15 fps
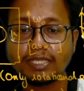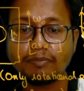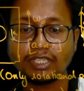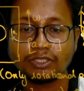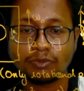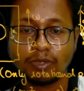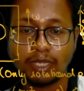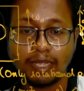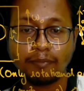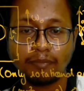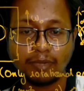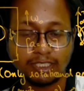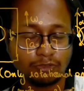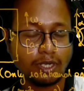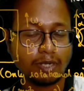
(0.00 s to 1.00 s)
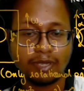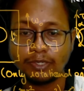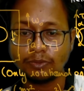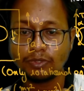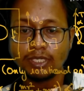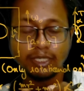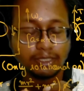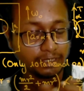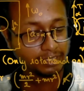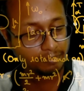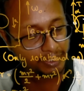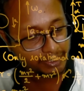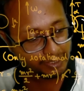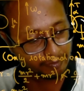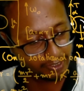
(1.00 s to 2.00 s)
plus m r square by 2,
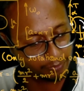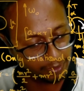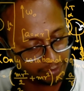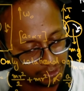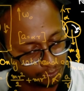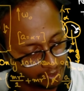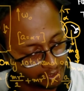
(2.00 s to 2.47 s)
nothing but 3 by 2 m r